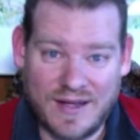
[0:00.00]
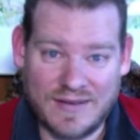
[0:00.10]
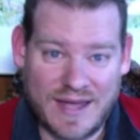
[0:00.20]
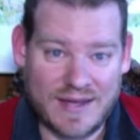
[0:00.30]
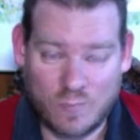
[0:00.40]

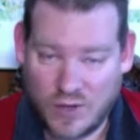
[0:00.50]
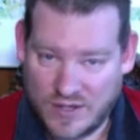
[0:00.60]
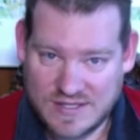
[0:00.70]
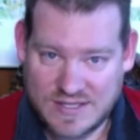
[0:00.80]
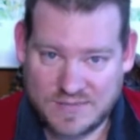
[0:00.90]
that one of
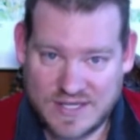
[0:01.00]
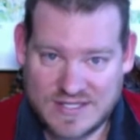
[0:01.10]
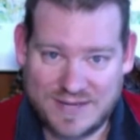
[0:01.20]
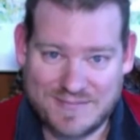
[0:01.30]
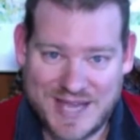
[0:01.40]
these updates
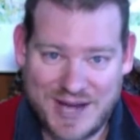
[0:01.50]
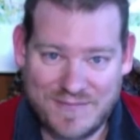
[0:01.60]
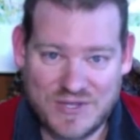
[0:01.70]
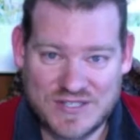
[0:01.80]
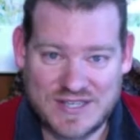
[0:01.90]
comes out,
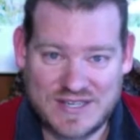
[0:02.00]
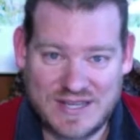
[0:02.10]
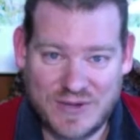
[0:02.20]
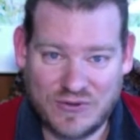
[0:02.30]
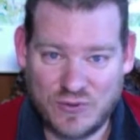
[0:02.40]
you can send an
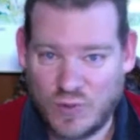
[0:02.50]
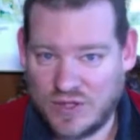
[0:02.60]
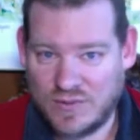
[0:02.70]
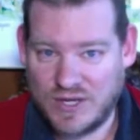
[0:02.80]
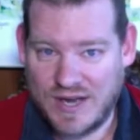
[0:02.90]
email to One
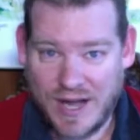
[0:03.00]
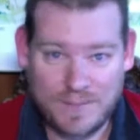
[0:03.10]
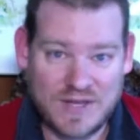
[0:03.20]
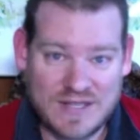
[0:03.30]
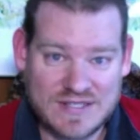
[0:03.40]
Community
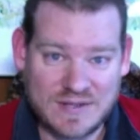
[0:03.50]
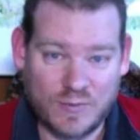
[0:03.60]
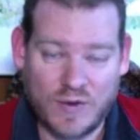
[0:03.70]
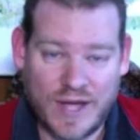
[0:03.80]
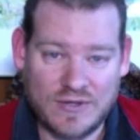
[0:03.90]
Updates, and
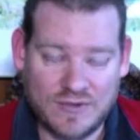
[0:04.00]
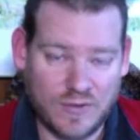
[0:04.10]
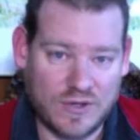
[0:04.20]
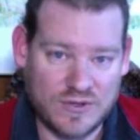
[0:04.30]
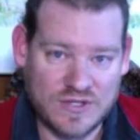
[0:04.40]
we'll add you to our
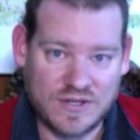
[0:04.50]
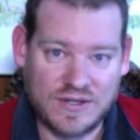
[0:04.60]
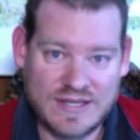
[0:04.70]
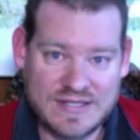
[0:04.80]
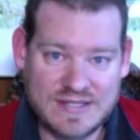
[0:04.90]
newsletter
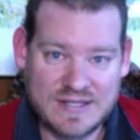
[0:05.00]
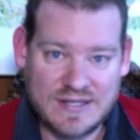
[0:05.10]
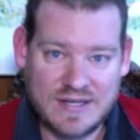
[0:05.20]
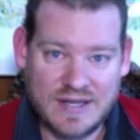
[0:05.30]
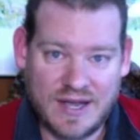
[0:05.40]
list
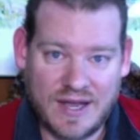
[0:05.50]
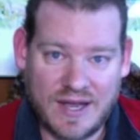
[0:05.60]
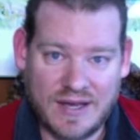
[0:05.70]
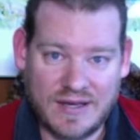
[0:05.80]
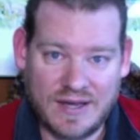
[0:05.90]

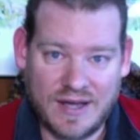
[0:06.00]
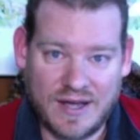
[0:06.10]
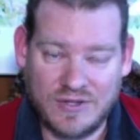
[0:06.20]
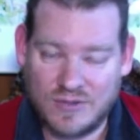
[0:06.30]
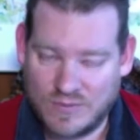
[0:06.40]
and uh,
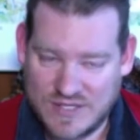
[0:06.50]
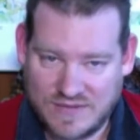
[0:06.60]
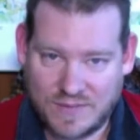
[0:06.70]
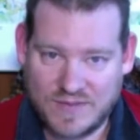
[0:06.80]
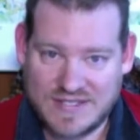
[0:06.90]
you can receive updates